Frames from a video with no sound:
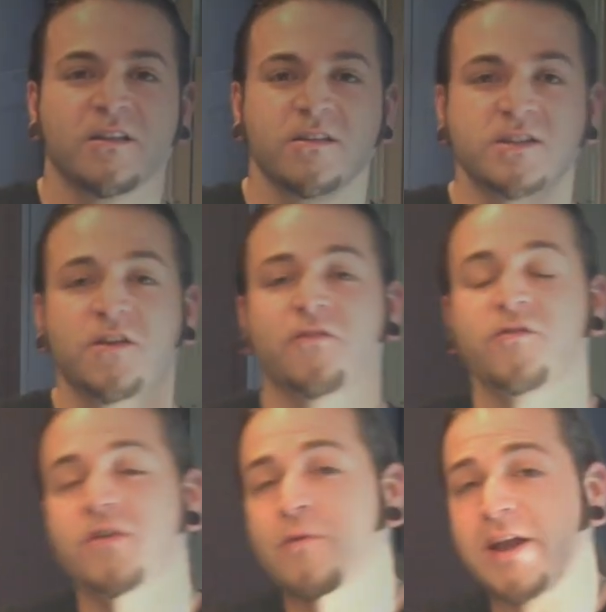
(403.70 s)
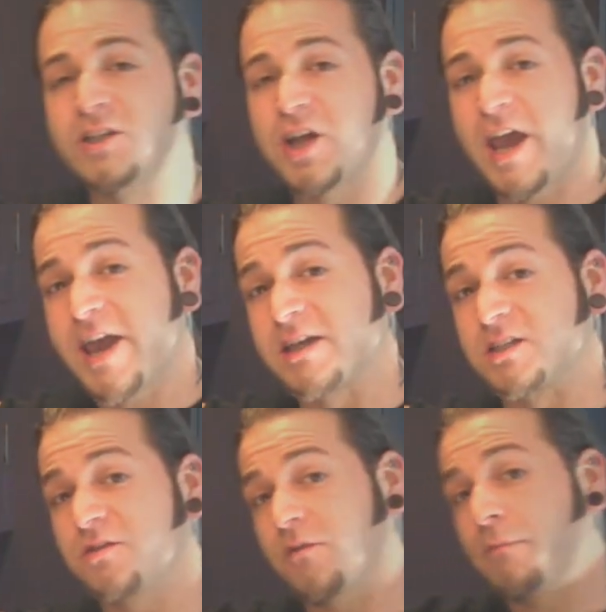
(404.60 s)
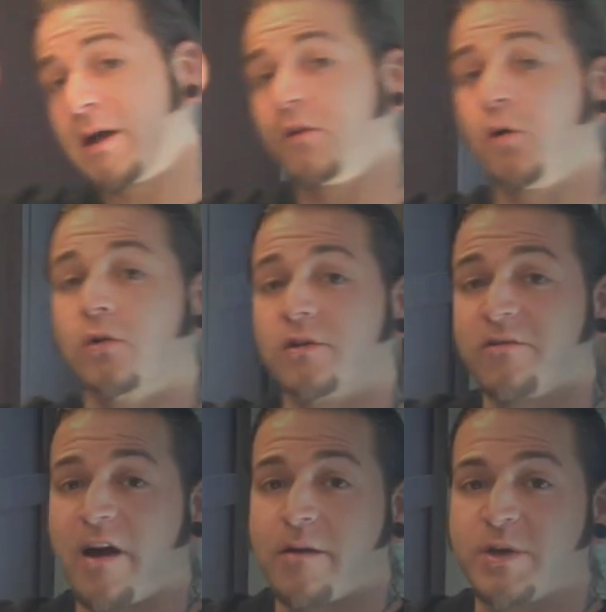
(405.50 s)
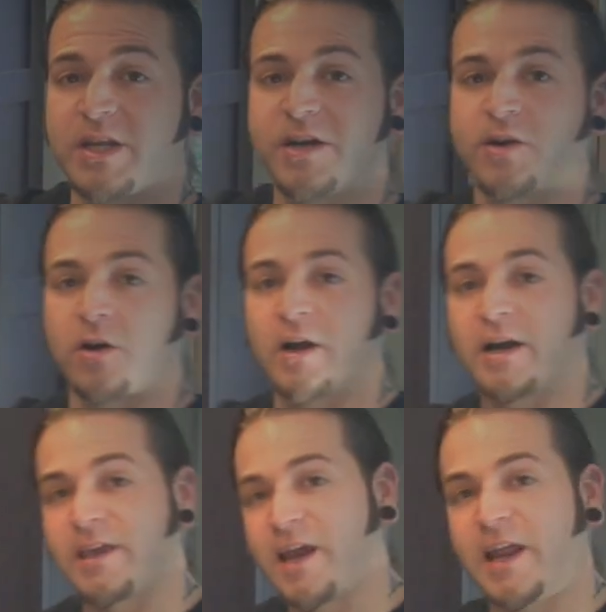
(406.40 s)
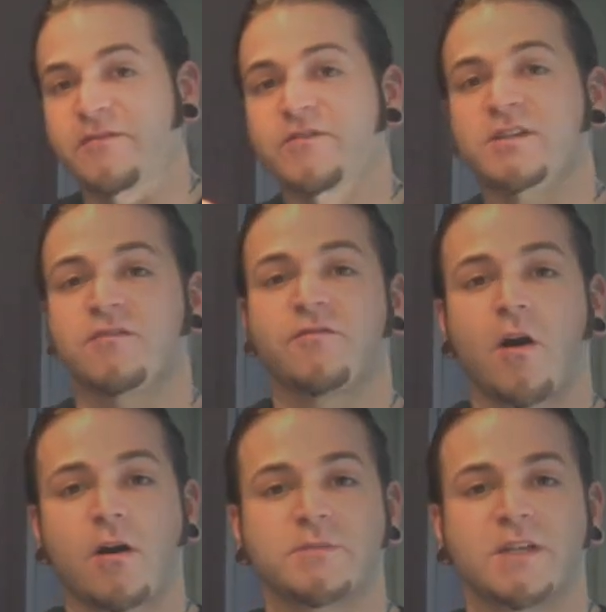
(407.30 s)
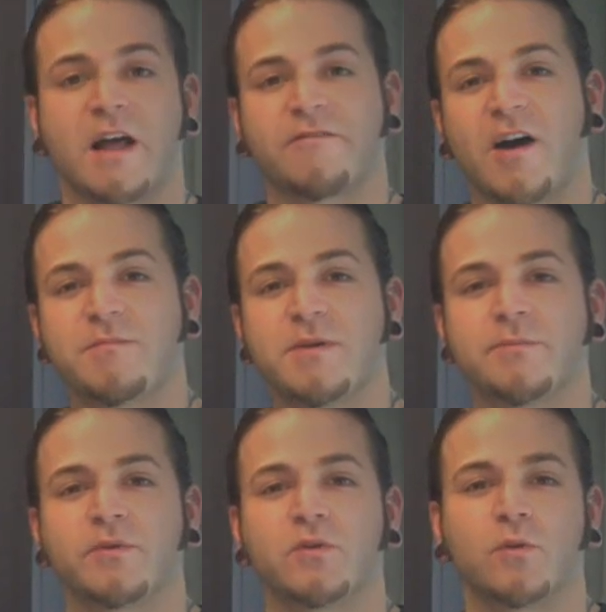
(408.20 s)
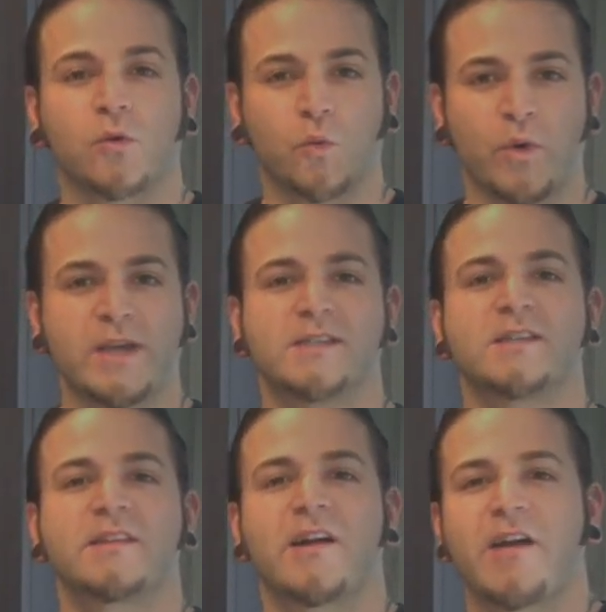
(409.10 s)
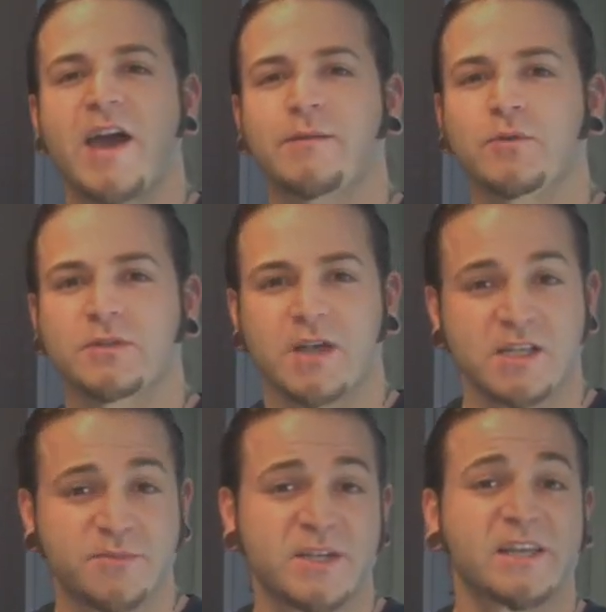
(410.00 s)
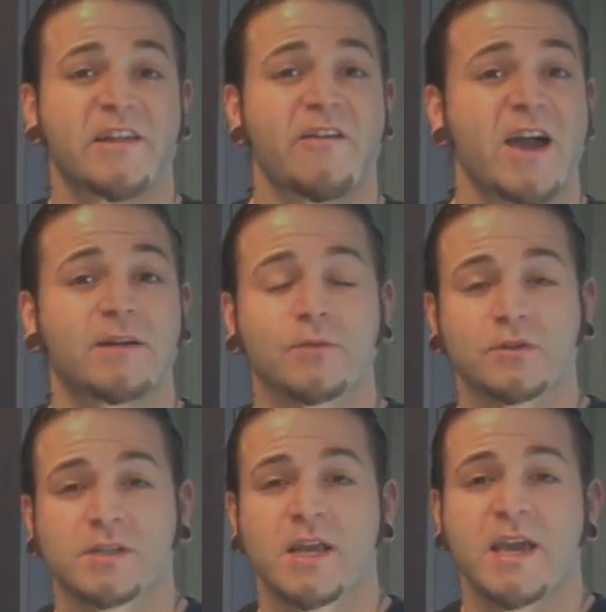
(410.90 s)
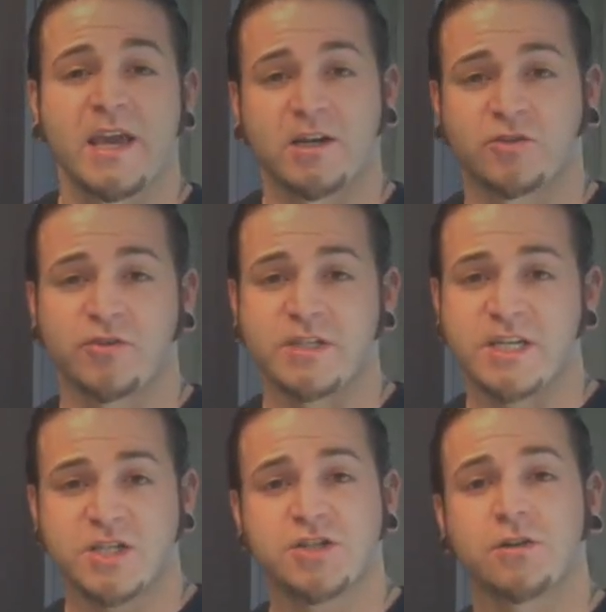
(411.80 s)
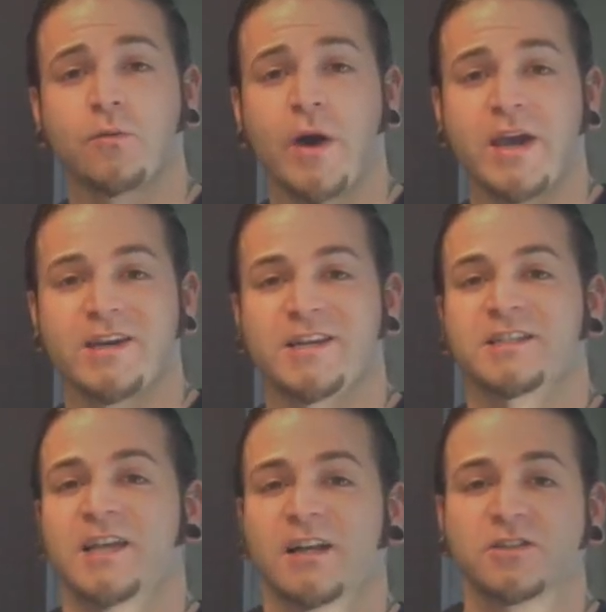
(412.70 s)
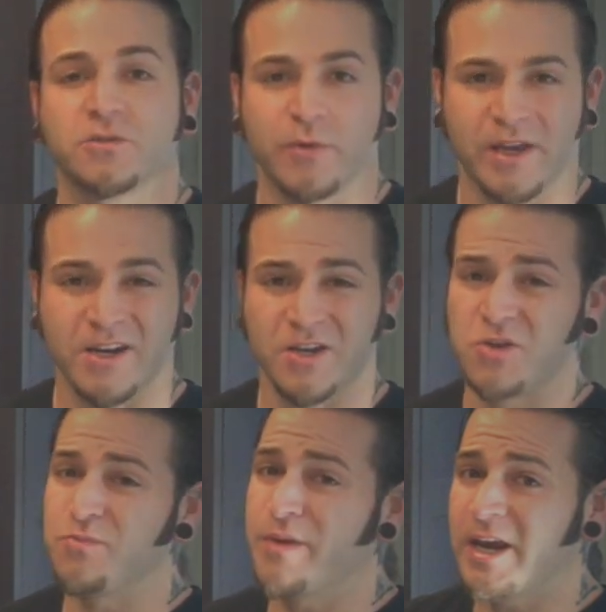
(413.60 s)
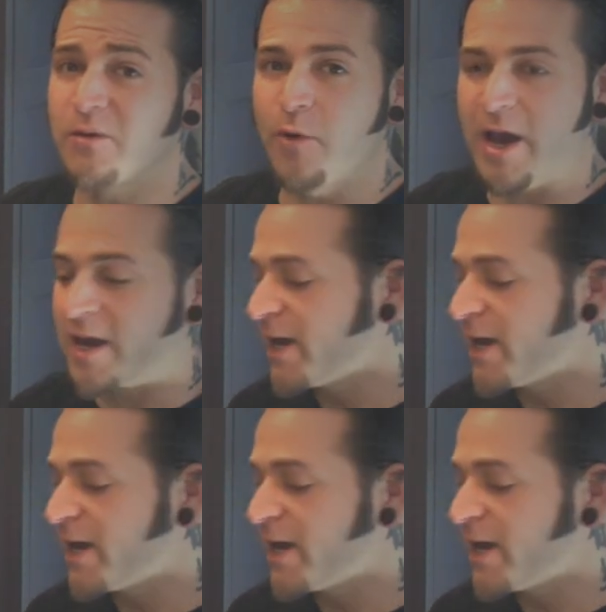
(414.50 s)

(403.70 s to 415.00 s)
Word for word: These are free range eggs from my local environment here. Again, I visit farms and I find people who are raising their animals, husbanding their animals in a traditional way, in an intelligent way, in a humane way.